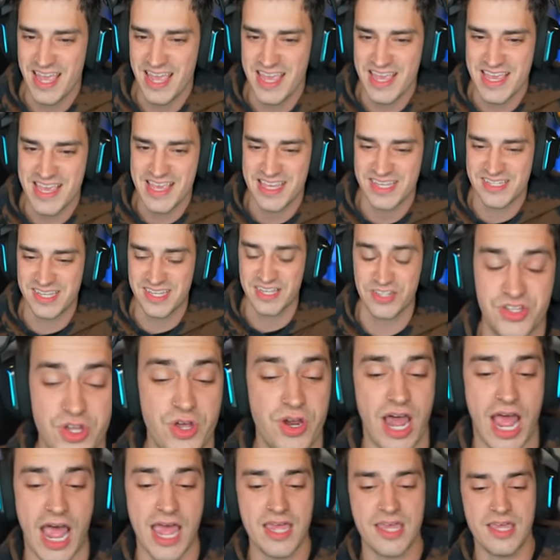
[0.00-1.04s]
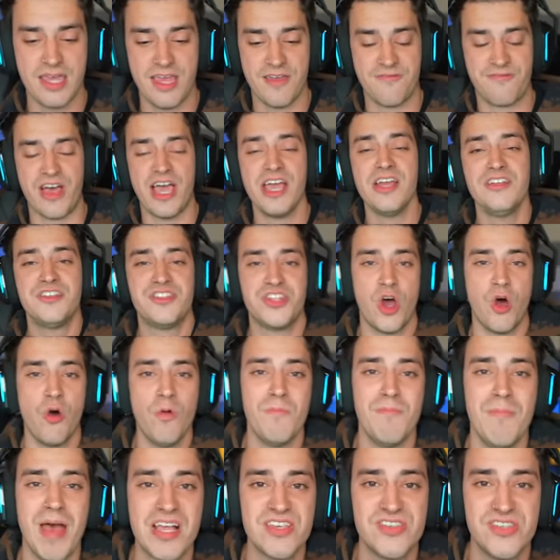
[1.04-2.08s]
Easy. Dude, I if I
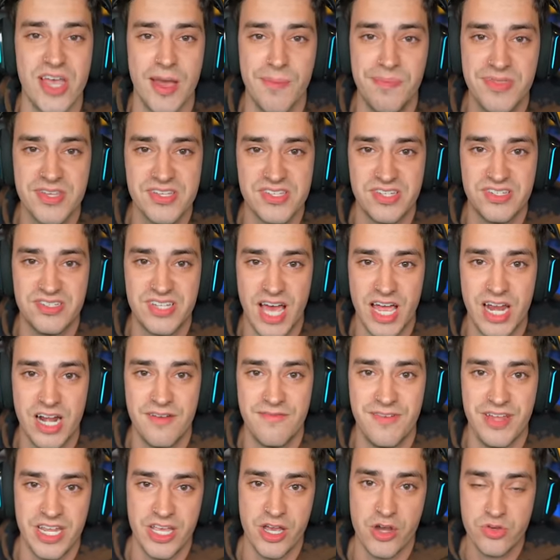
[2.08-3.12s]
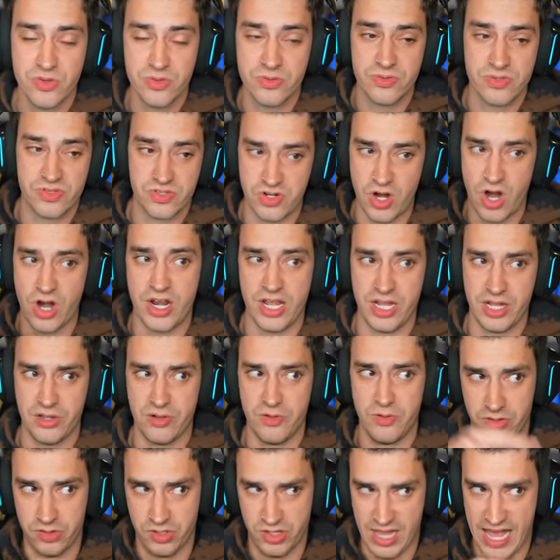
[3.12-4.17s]
don't mess up this entire video, starting
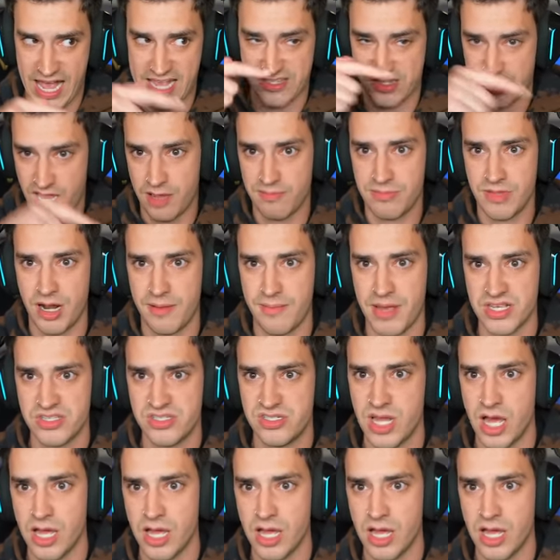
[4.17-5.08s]
the last time that I messed